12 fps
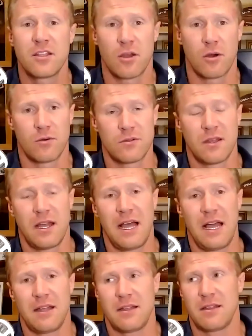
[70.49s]
You know,
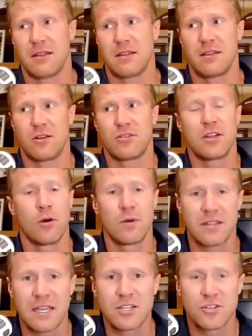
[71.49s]
uh, they're dealing
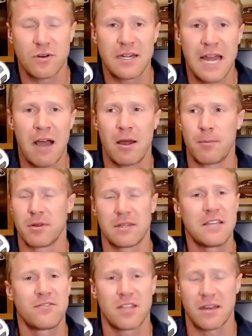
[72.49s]
with the injury now, I
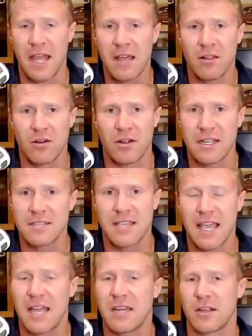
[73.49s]
believe, to Naylor in his
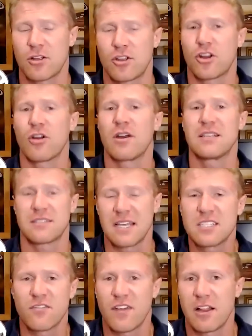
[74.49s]
hand. Curious
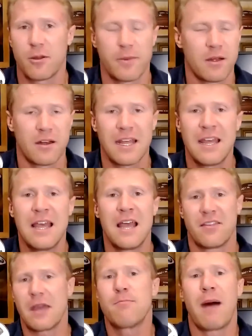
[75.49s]
his availability.
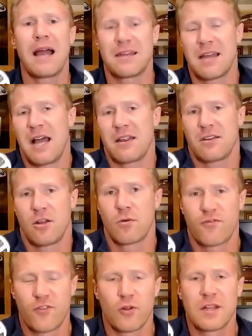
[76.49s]
They might not, you
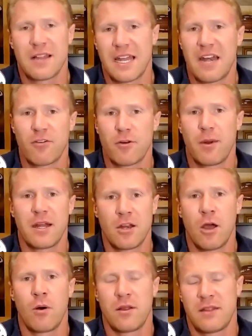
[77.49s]
know, fully let everybody
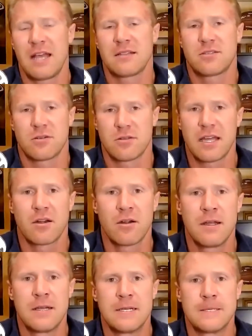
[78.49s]
know on that until later